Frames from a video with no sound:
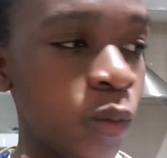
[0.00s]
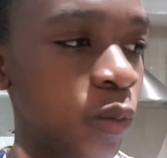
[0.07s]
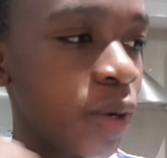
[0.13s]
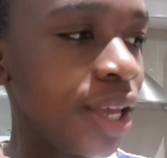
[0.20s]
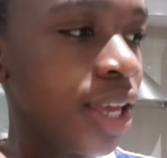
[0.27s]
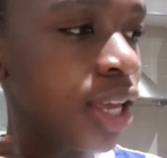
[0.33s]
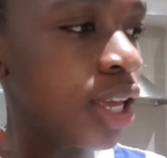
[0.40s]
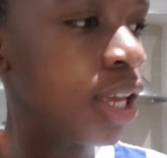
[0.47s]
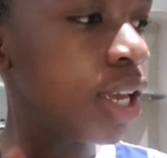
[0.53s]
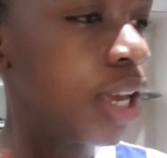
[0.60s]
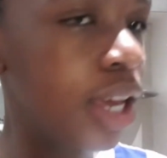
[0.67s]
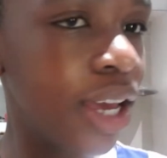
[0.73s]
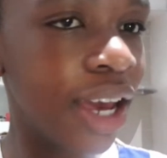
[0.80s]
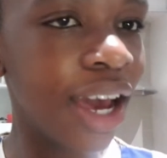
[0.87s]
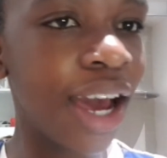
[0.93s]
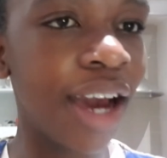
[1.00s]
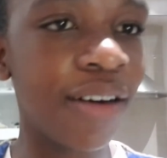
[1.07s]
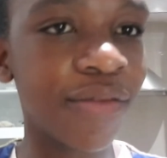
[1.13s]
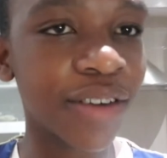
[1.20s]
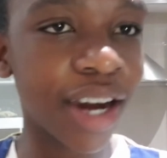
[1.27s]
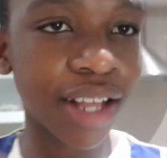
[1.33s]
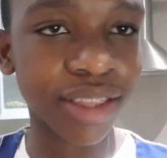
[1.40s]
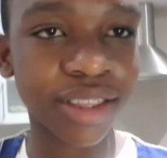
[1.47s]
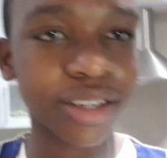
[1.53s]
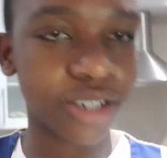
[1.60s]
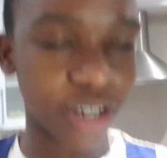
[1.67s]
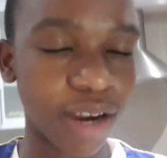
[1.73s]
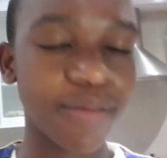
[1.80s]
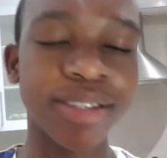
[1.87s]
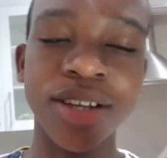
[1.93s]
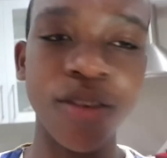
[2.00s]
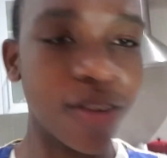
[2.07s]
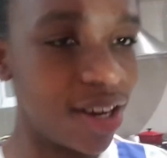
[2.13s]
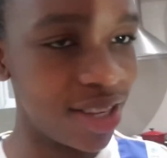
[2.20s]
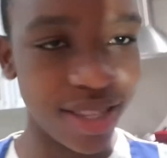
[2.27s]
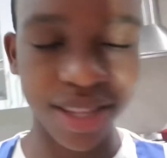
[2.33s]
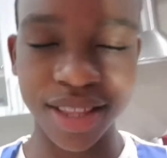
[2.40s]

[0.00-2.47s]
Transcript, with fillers: we have cut the track. As I already said